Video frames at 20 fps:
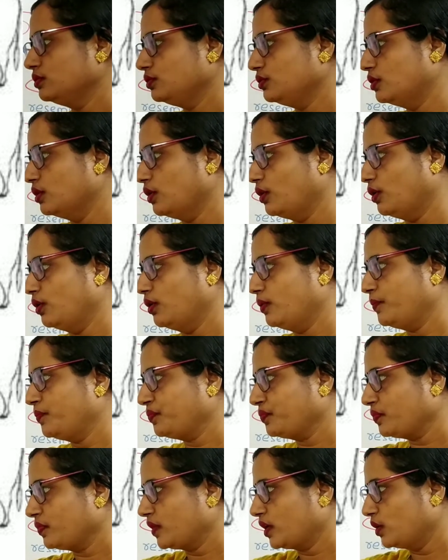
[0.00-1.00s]
the
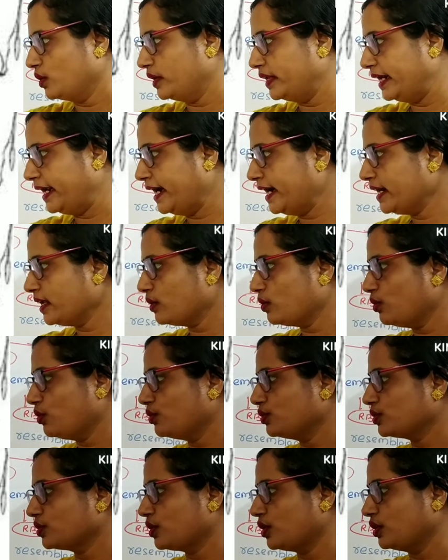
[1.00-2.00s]
red
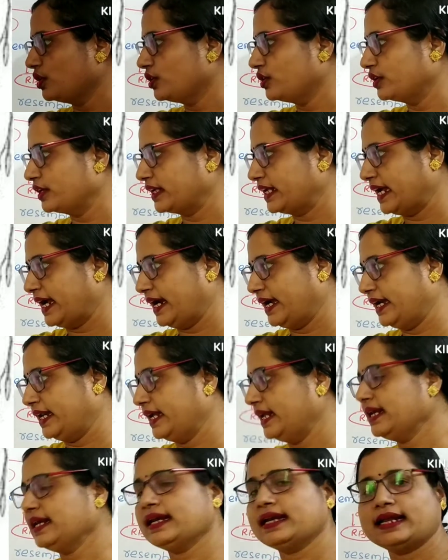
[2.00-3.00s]
coat color
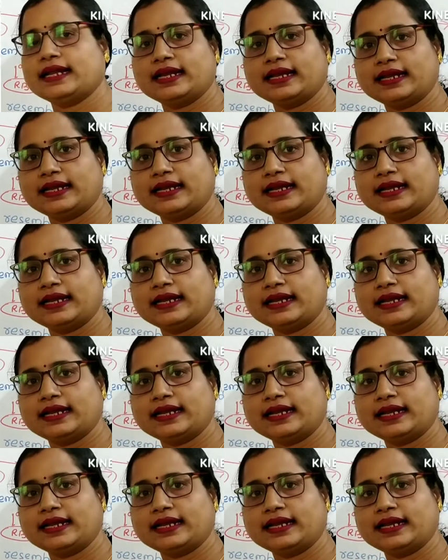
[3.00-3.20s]
cattle